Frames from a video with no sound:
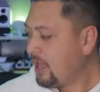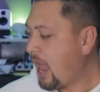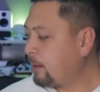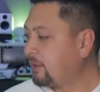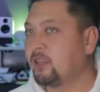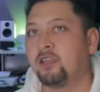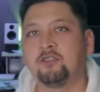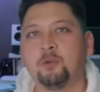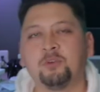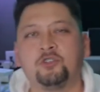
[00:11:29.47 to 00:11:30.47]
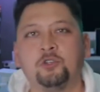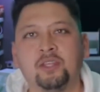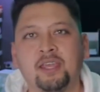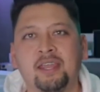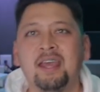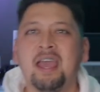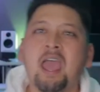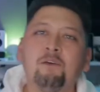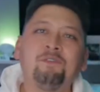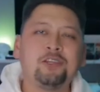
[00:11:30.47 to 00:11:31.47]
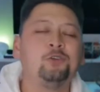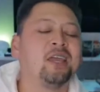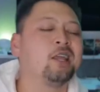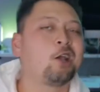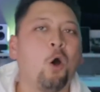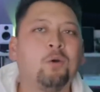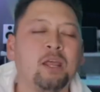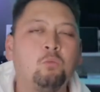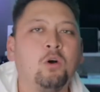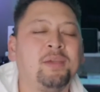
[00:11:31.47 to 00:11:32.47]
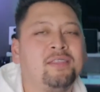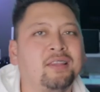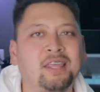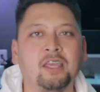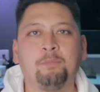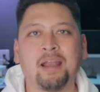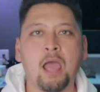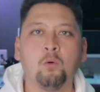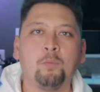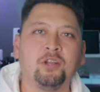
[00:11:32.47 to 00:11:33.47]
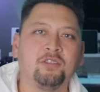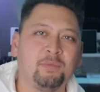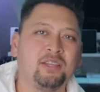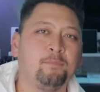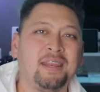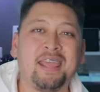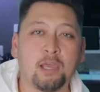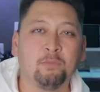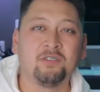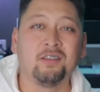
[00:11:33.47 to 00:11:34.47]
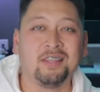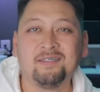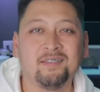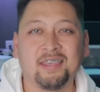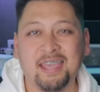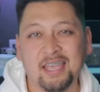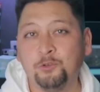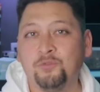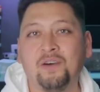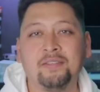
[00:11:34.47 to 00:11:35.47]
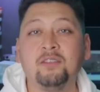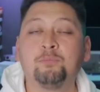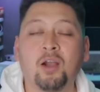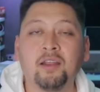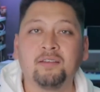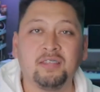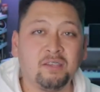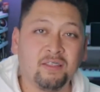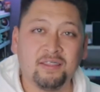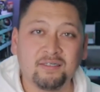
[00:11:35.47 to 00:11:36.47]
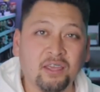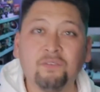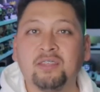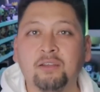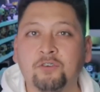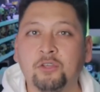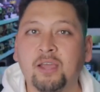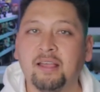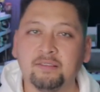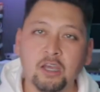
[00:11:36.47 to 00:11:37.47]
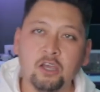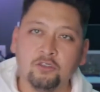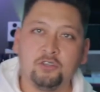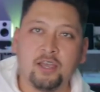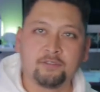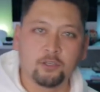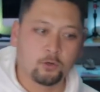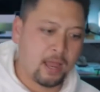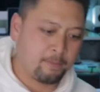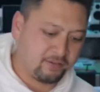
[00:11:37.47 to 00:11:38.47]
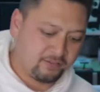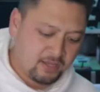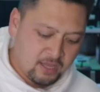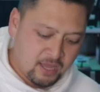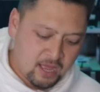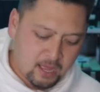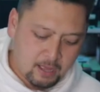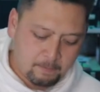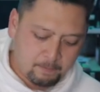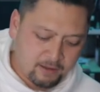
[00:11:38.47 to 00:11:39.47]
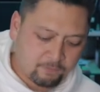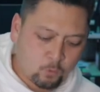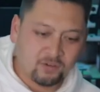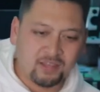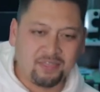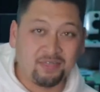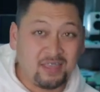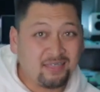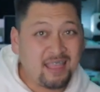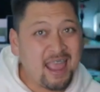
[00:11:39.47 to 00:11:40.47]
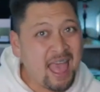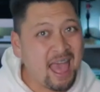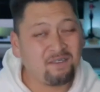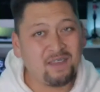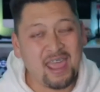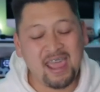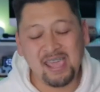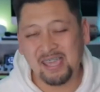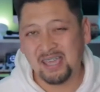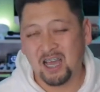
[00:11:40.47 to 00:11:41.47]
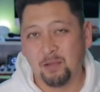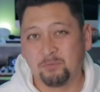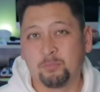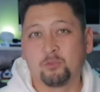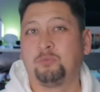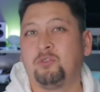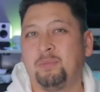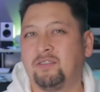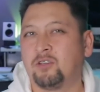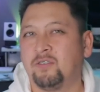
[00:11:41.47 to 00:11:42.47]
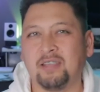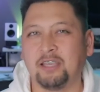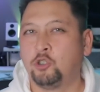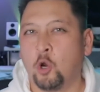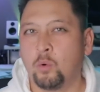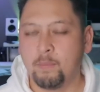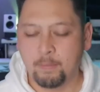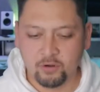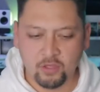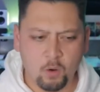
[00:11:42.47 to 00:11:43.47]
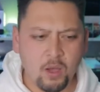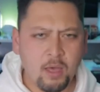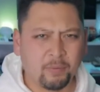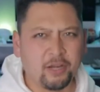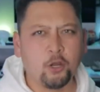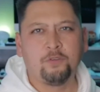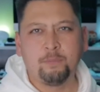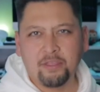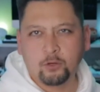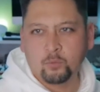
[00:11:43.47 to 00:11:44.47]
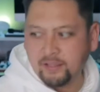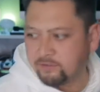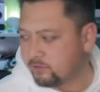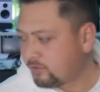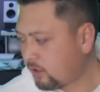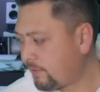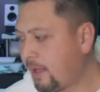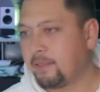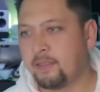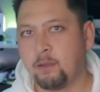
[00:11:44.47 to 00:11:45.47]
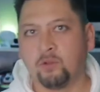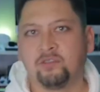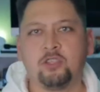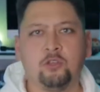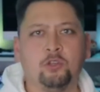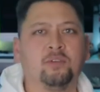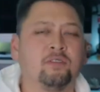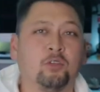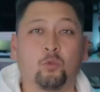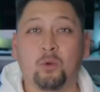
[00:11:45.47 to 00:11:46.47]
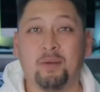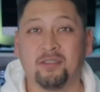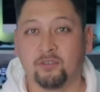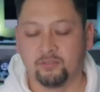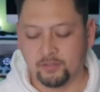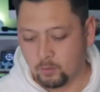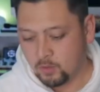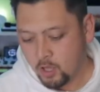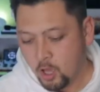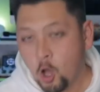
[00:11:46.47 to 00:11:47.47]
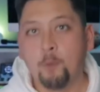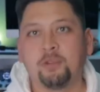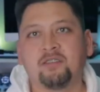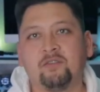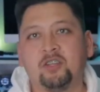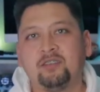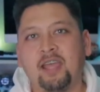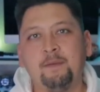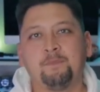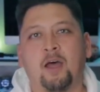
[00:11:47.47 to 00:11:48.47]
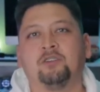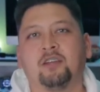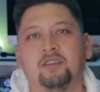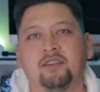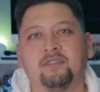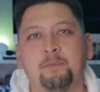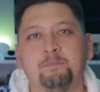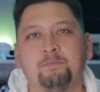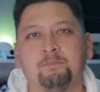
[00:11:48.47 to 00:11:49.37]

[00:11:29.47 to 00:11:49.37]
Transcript: Anyways, thank you guys so much for tuning in. If I do get a code, it will be in the link, but I will put as many Amazon links as I can to find these products, even this gift set for you guys, so you guys can grab it. Um, and of course, I think they have a um, subscription-based service. I don't remember though, but I know if you buy their razors and all that, they will send you new ones every three months or so. Hope you guys have having a good day. I'll talk to you next time.